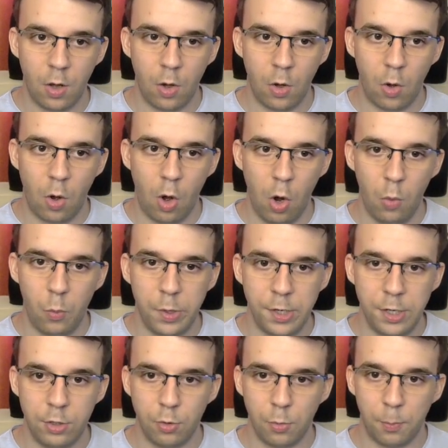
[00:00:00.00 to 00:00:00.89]
all we
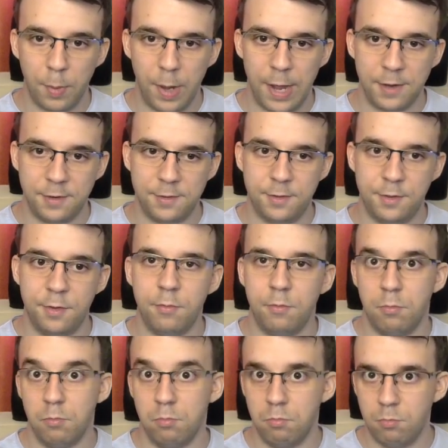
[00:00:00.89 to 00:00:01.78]
need to pass
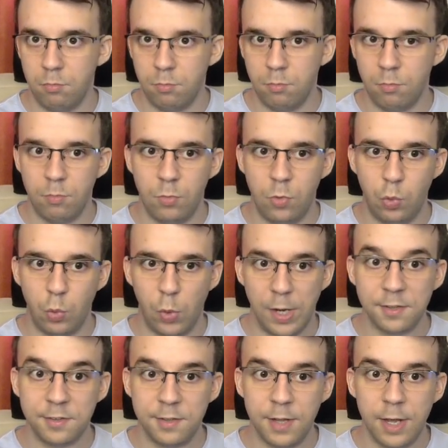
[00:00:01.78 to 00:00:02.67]
to
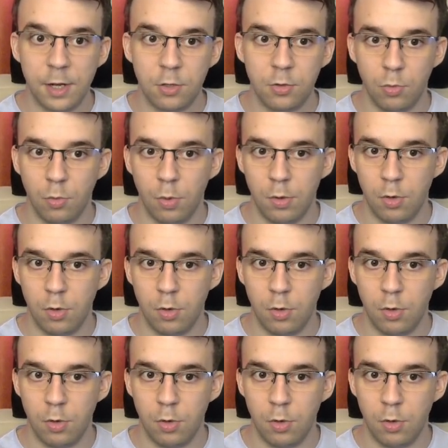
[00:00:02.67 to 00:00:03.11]
exec to